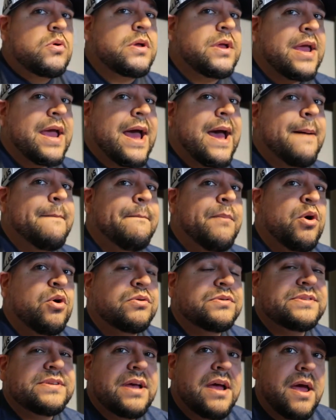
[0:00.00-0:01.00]
Cap
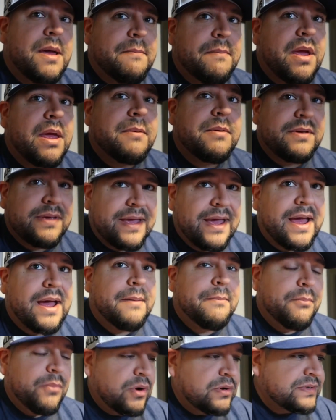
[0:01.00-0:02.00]
mode time, baby.
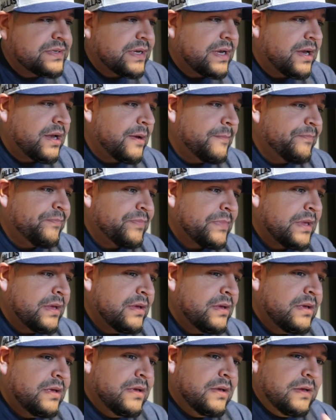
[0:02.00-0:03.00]
Cap mode time.
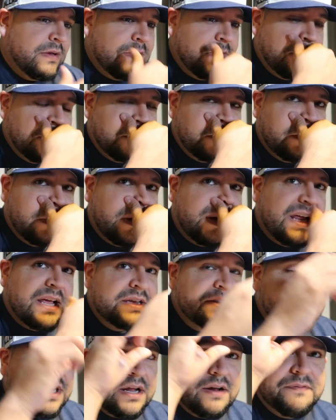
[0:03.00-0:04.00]
The
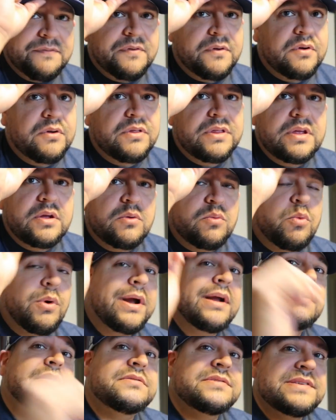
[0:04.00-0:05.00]
last time for the
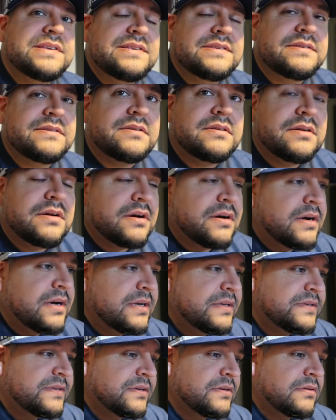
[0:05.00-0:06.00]
regular season, all
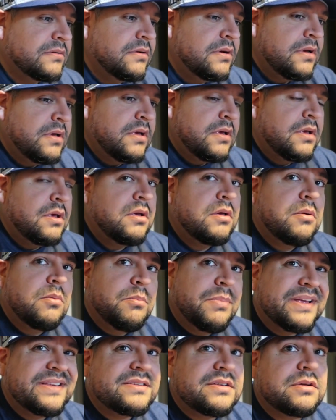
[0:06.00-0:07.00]
right? So
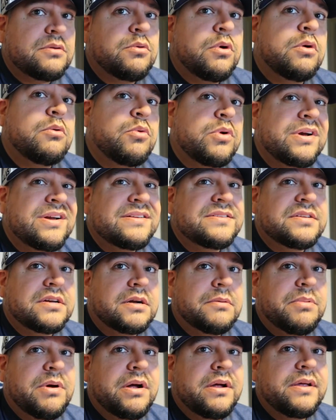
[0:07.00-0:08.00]
basically what we're going to
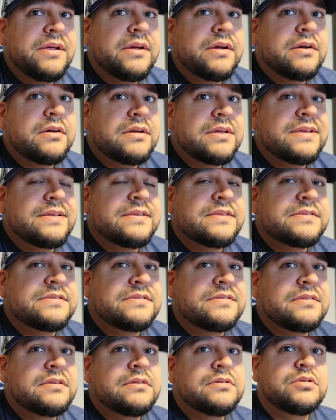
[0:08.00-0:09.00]
talk about here
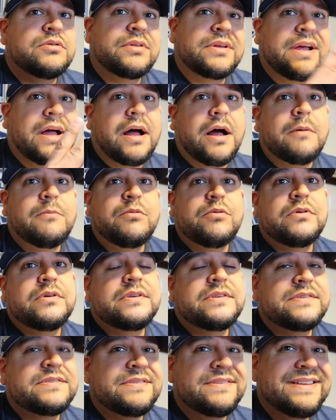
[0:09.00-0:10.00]
is, do the
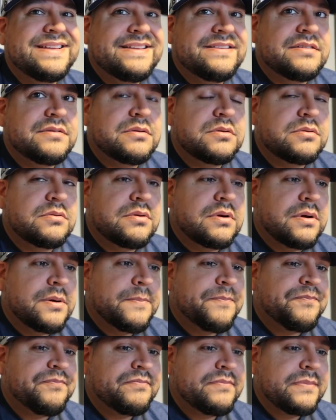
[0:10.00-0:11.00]
Cowboys need to